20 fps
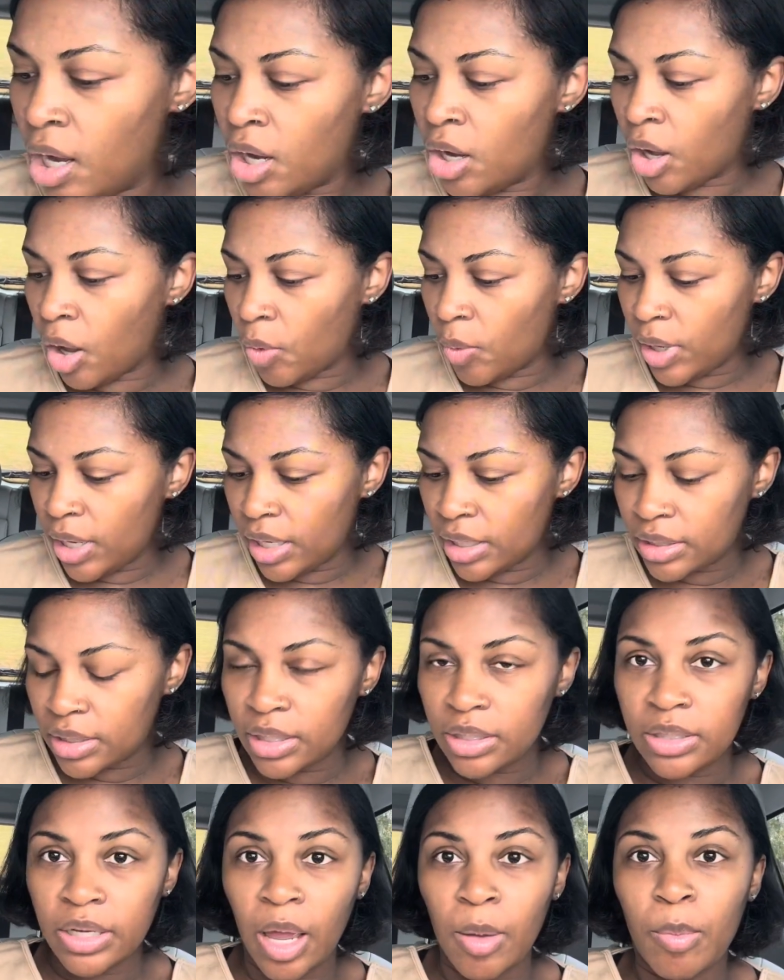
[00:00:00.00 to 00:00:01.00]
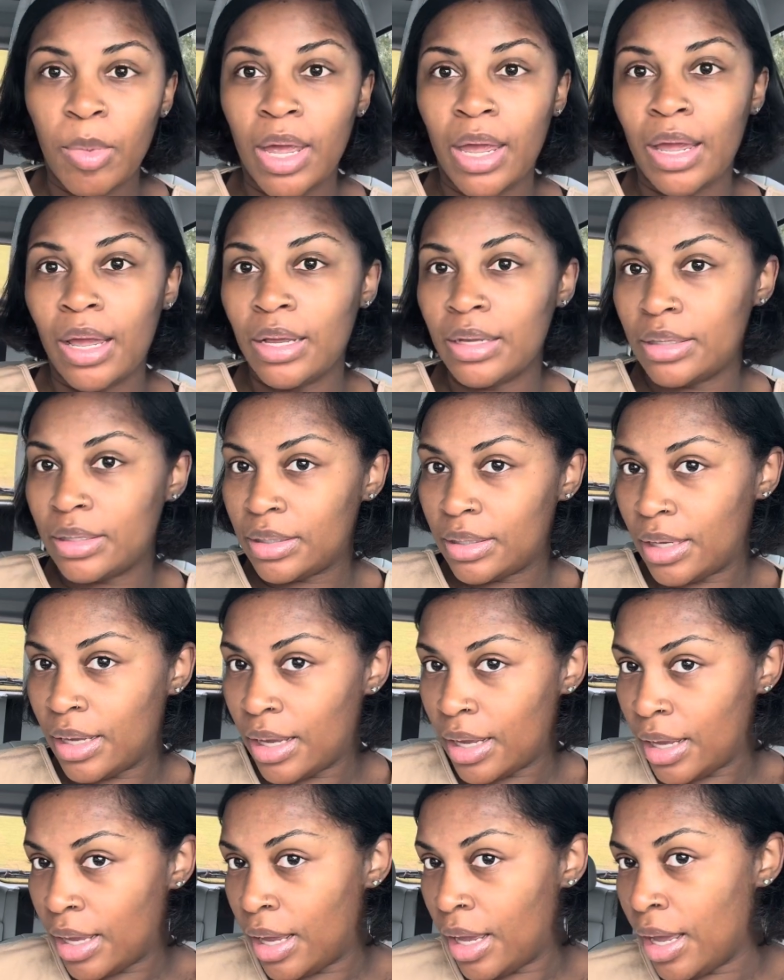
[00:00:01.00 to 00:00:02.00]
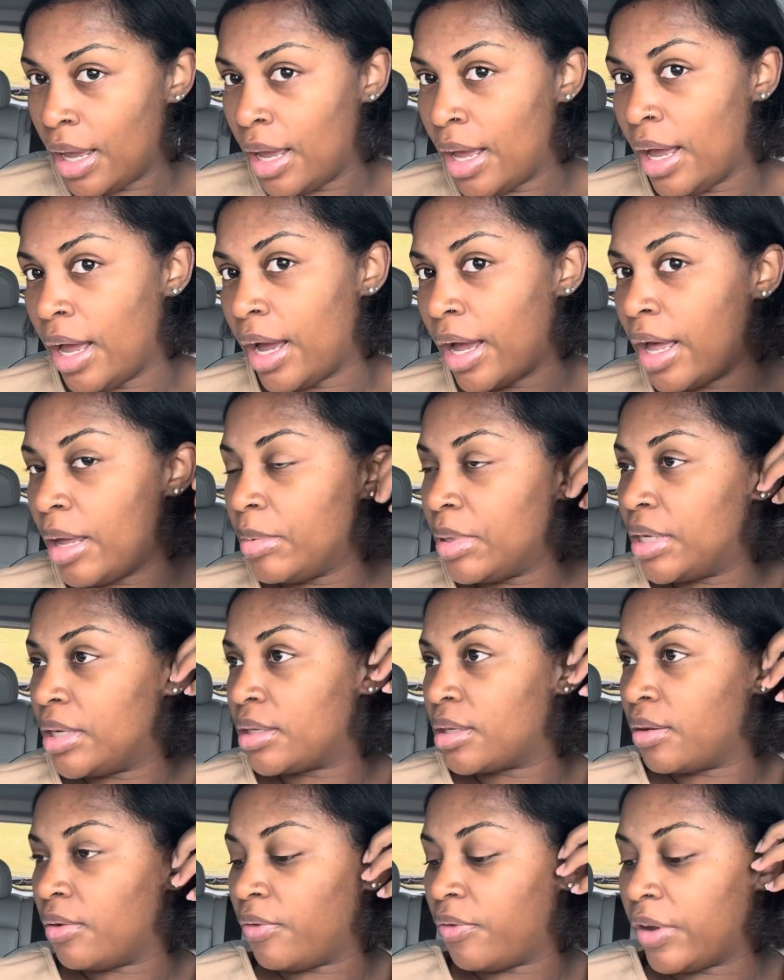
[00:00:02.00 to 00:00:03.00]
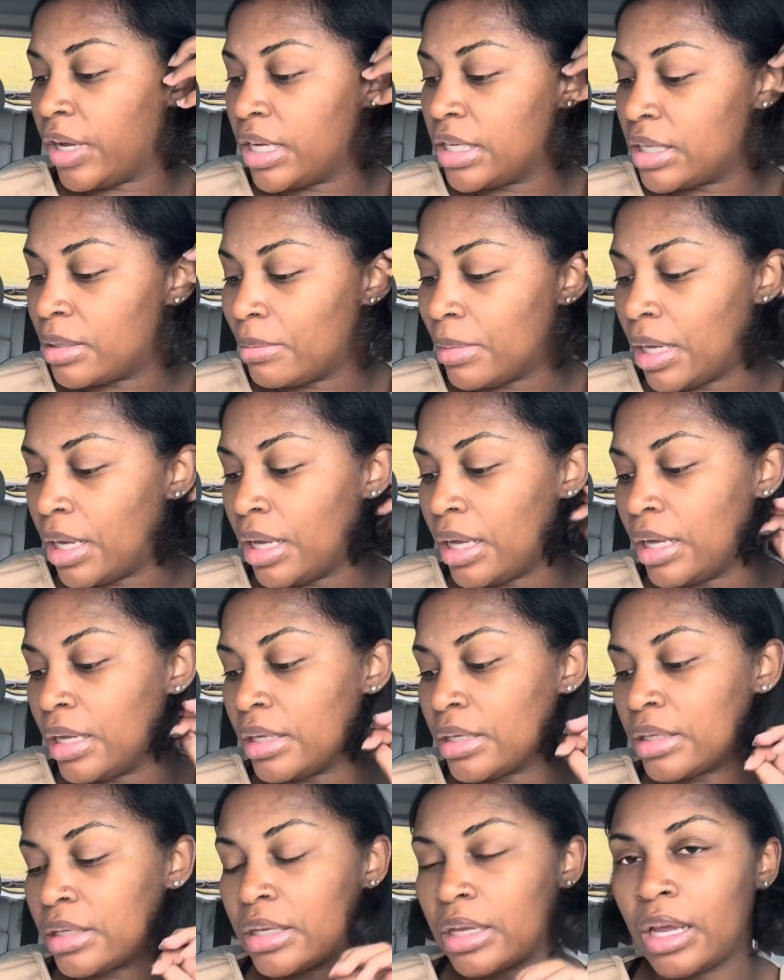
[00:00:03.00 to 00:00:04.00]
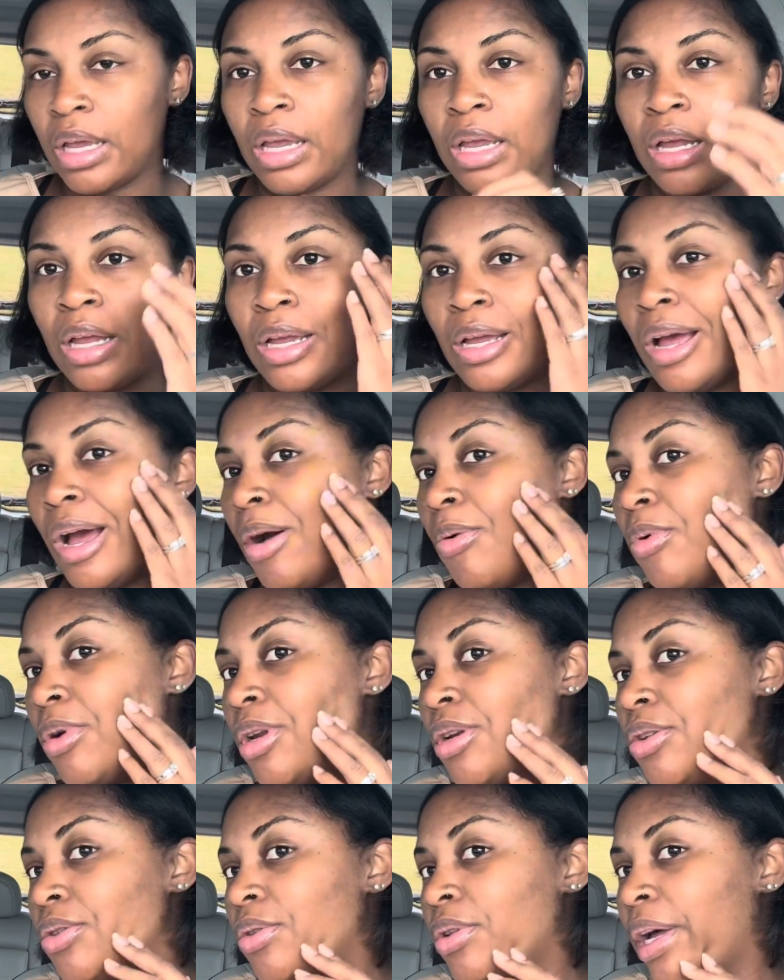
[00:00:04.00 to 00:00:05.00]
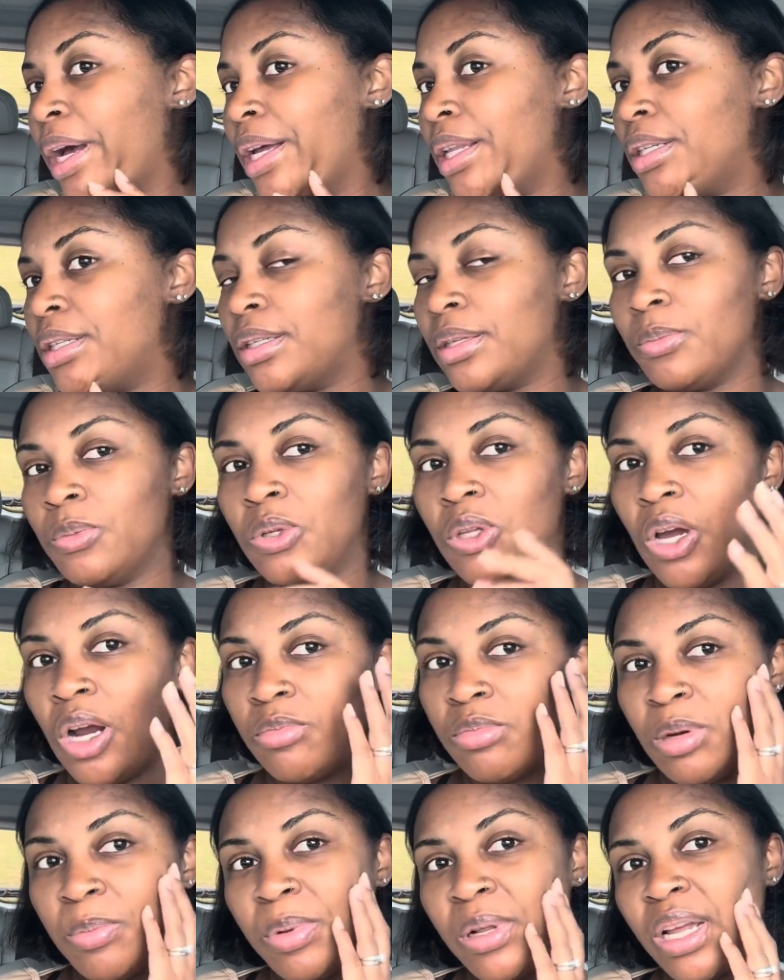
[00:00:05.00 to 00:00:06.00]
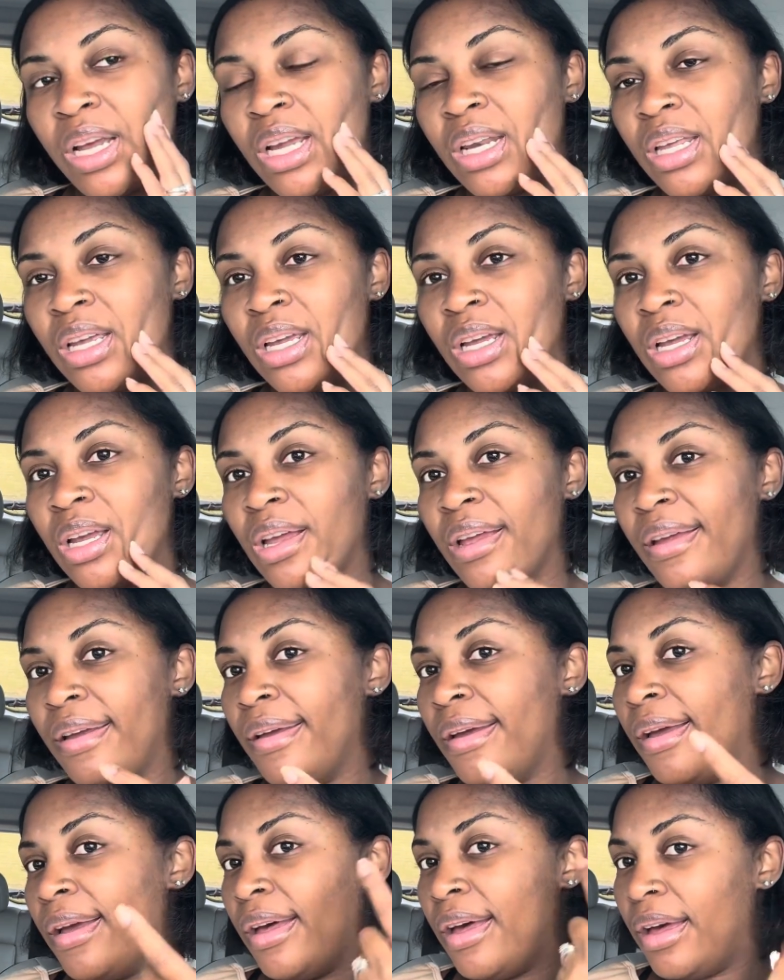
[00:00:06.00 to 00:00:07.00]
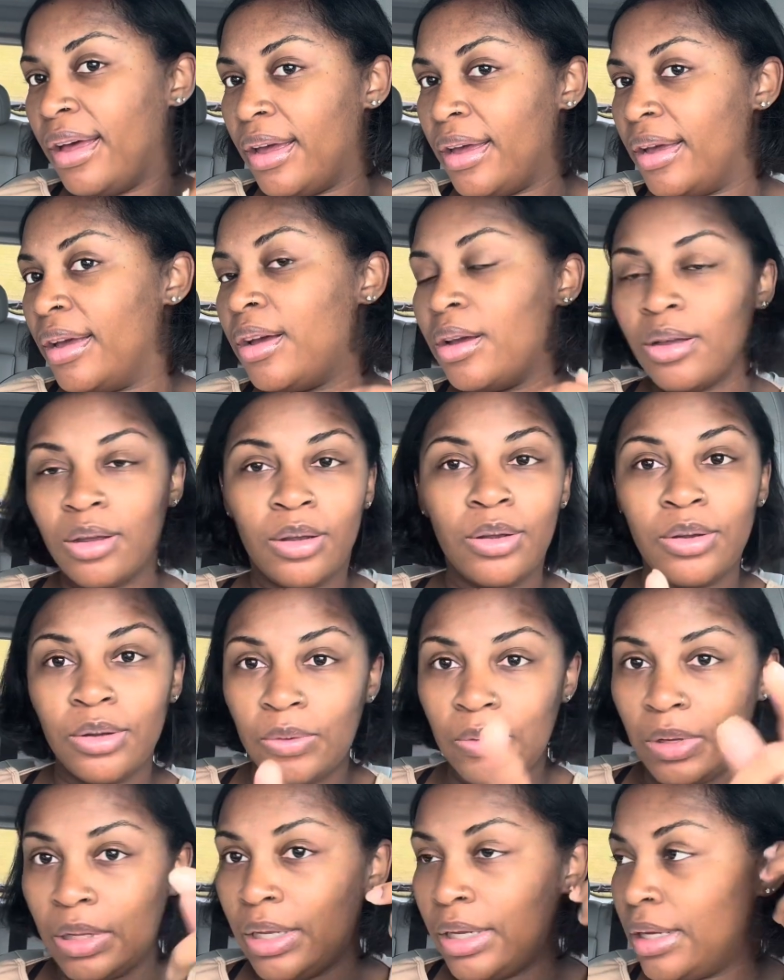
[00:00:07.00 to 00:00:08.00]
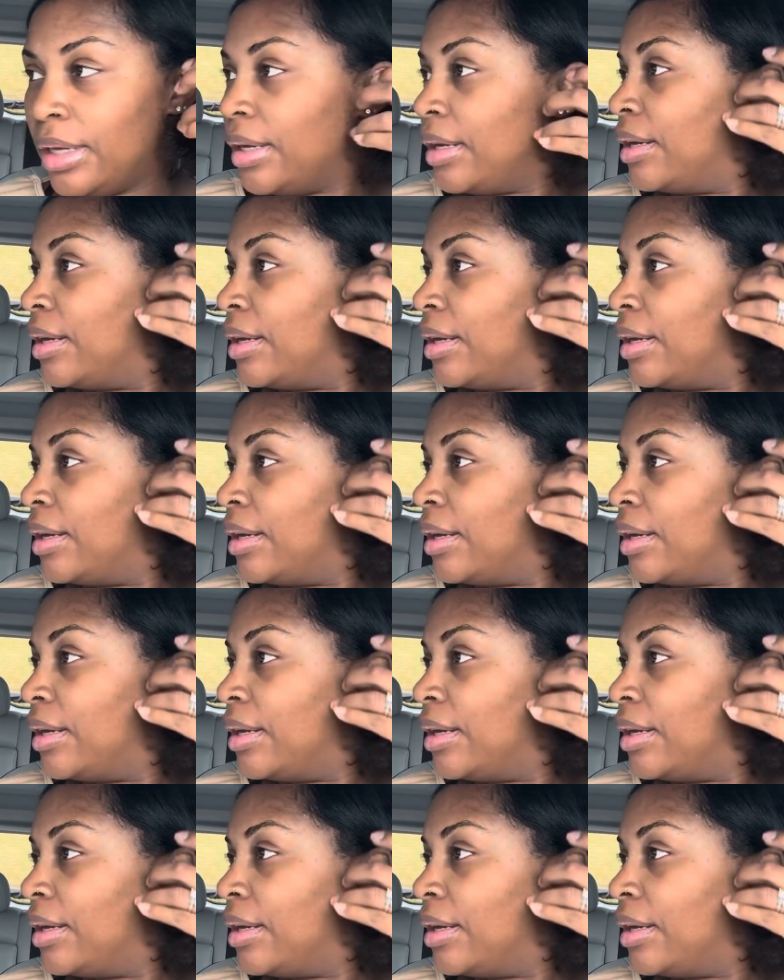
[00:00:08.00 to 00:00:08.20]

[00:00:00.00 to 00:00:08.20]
I went in TJ Maxx. I got me some face masks, and I want to do like some dermaplaning. Google it.